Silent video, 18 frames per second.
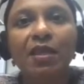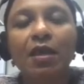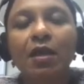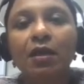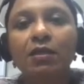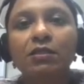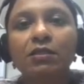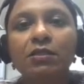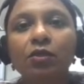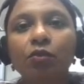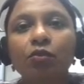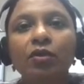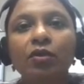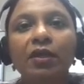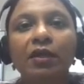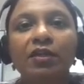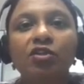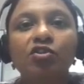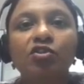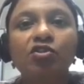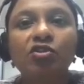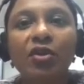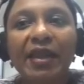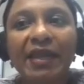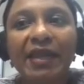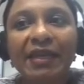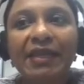So
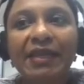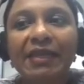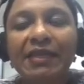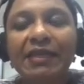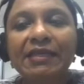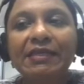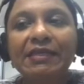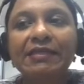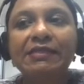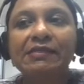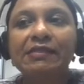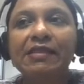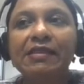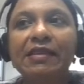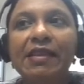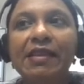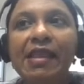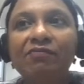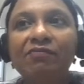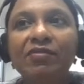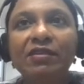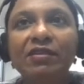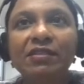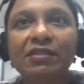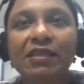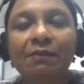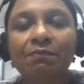training is
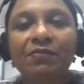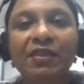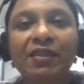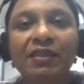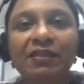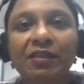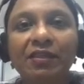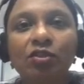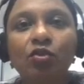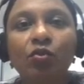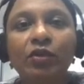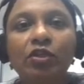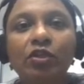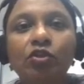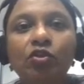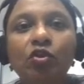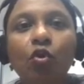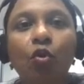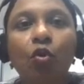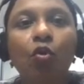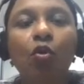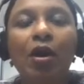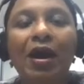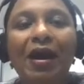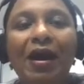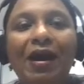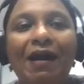never something that's going to
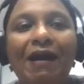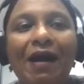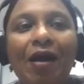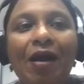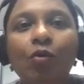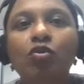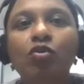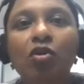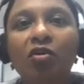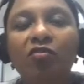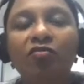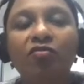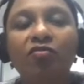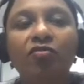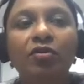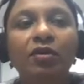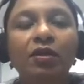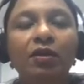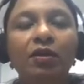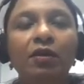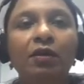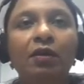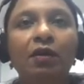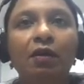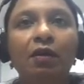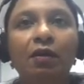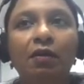go out of
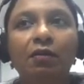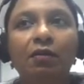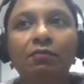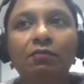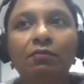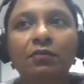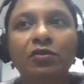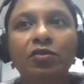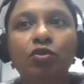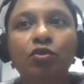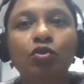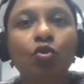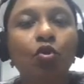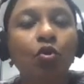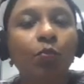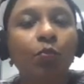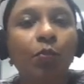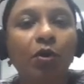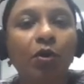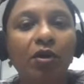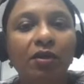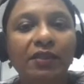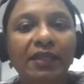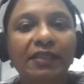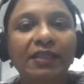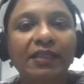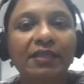scope, or
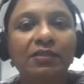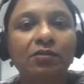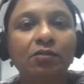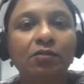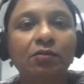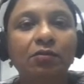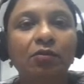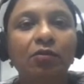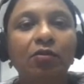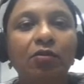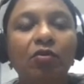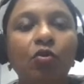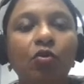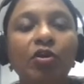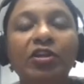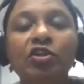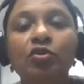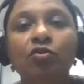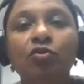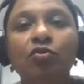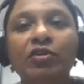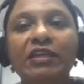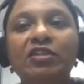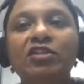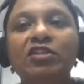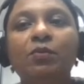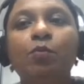that there's going to
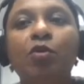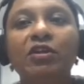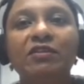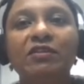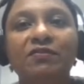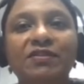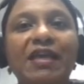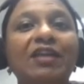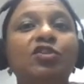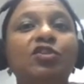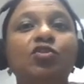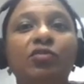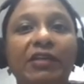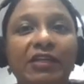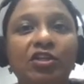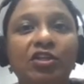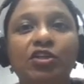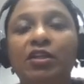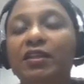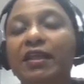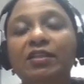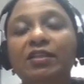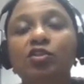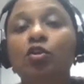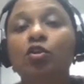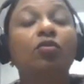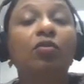reach a point of saturation.
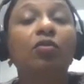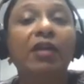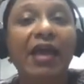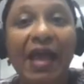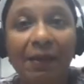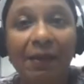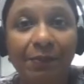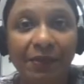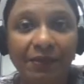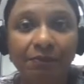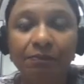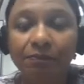That's not going to happen.